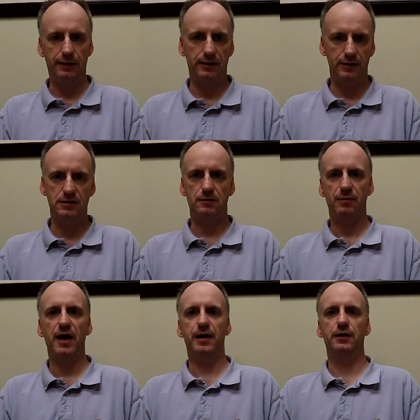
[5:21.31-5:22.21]
It is a
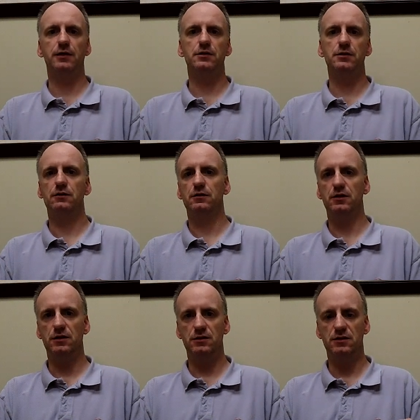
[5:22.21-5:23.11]
package.
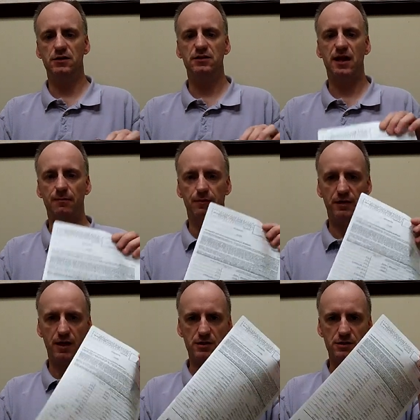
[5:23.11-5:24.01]
It's this
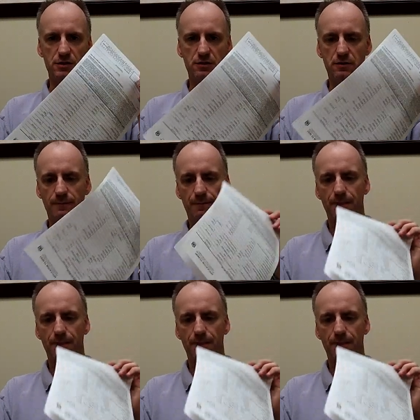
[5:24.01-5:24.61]
application,